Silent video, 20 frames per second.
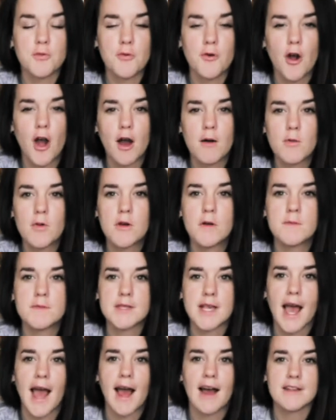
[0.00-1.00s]

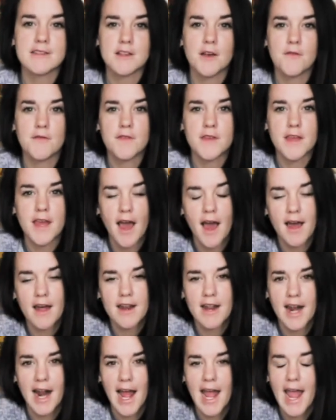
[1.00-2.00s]
problems as of
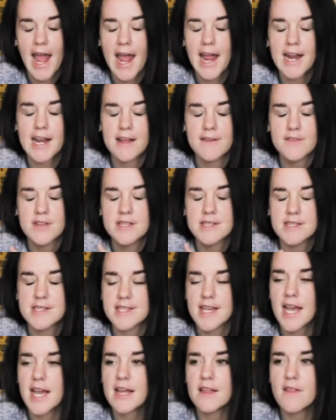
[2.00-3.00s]
yet, and I hate even
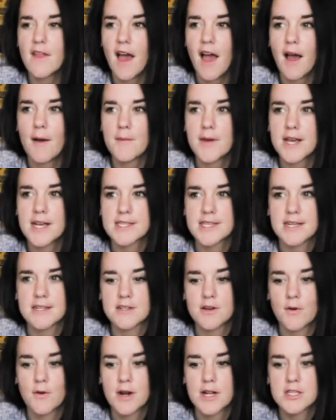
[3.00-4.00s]
saying that because I
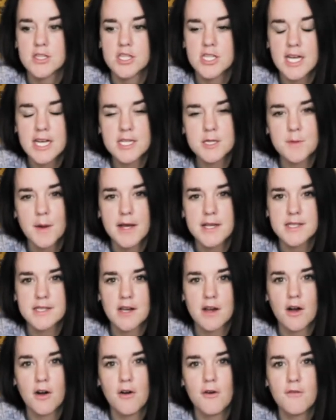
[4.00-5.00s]
don't want to jinx
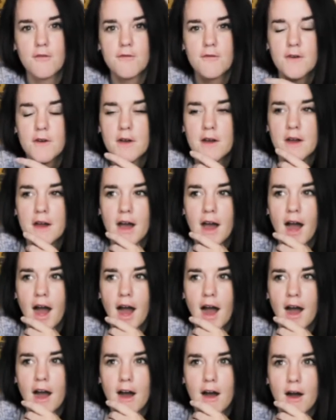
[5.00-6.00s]
myself,
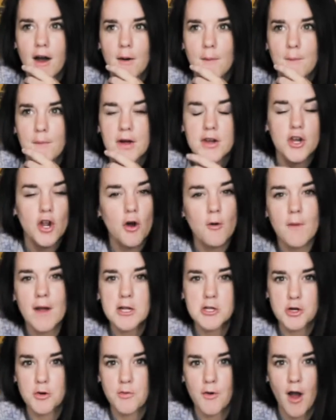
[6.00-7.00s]
but no
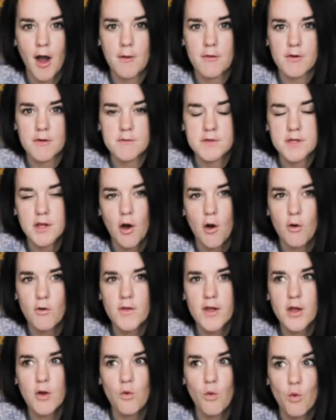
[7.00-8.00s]
major problems. The
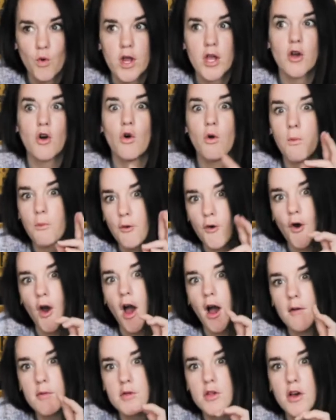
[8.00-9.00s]
only real
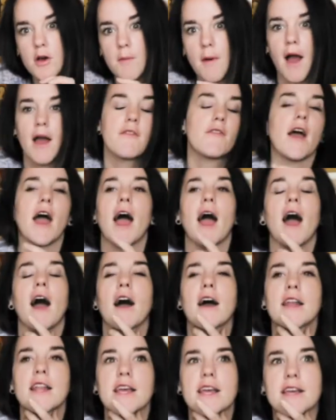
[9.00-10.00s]
problem I've
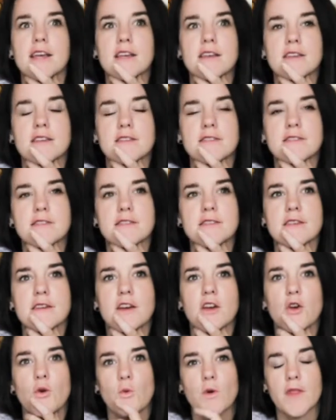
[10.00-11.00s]
had is
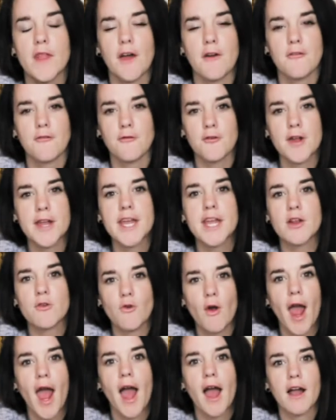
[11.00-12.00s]
when that
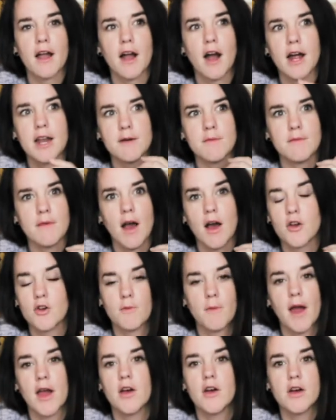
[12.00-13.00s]
freaking rat got
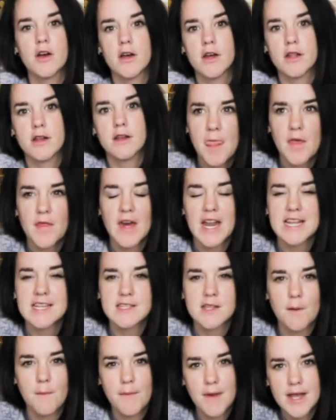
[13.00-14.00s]
under my hood. That
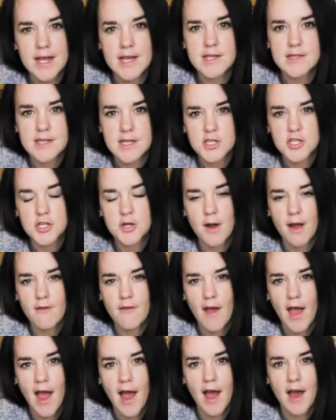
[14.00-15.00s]
is the biggest issue I've
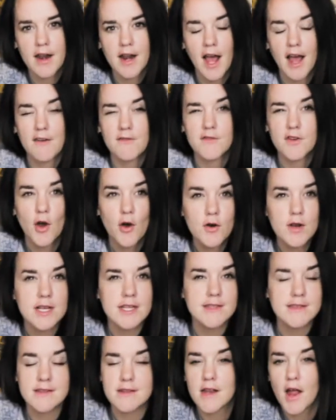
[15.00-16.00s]
had. I've
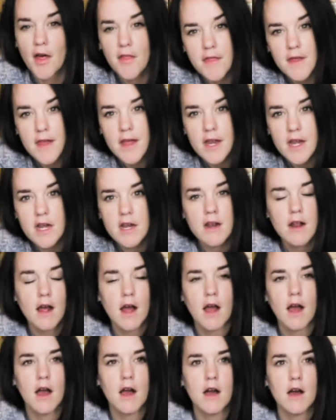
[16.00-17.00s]
noticed nothing,
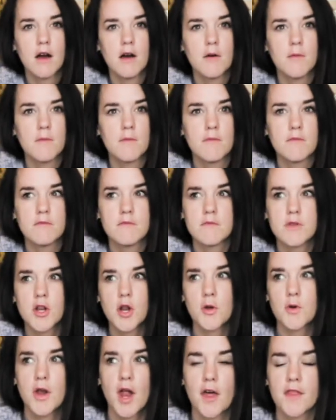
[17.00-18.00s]
you
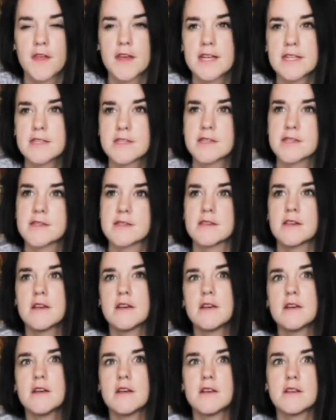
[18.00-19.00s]
know, nothing's
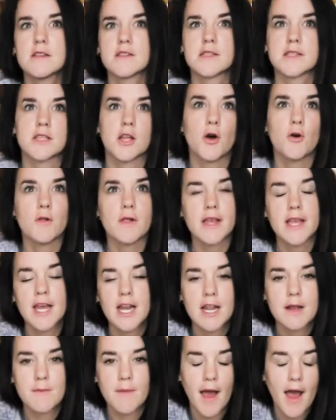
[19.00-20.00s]
slowly
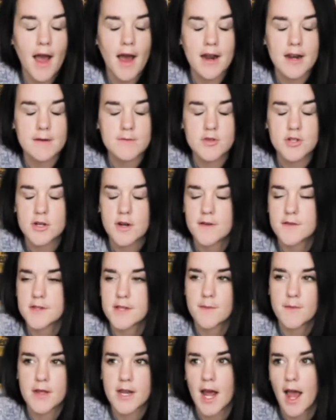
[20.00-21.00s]
getting bad. I'm sure if
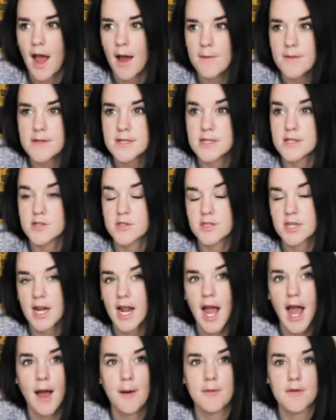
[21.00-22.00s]
something happens, it's just
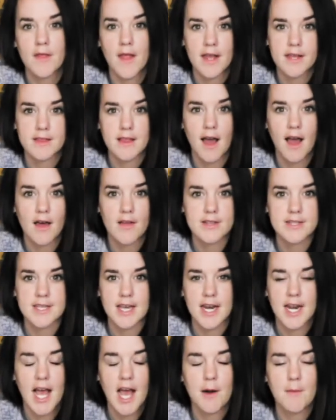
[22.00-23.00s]
gonna happen like that. That's
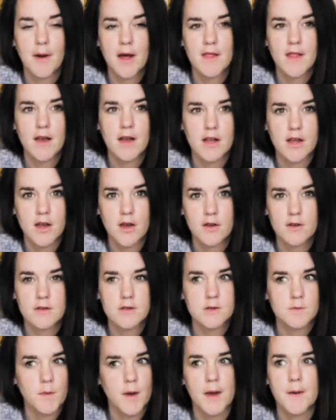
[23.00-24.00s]
kind of how my luck
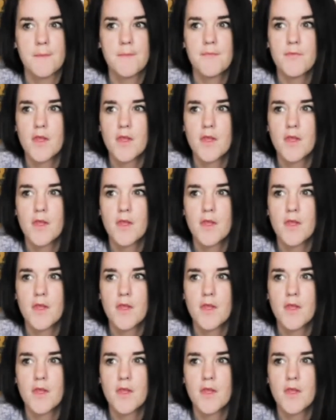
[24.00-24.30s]
goes. But